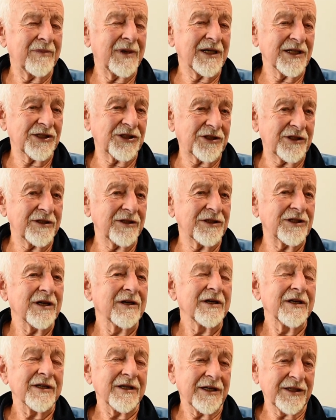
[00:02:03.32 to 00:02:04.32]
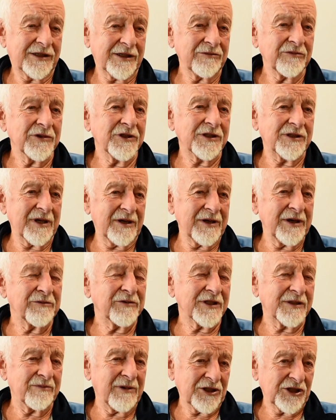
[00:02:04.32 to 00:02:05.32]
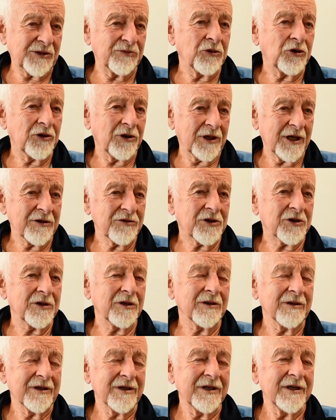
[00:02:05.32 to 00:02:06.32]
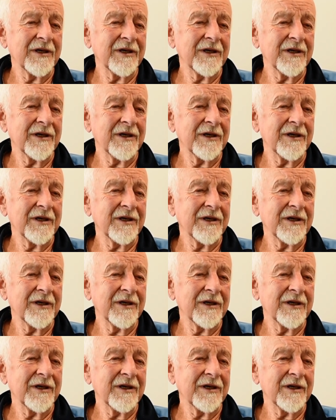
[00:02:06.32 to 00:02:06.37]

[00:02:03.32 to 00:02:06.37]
Marston's. Yes, it was much more local.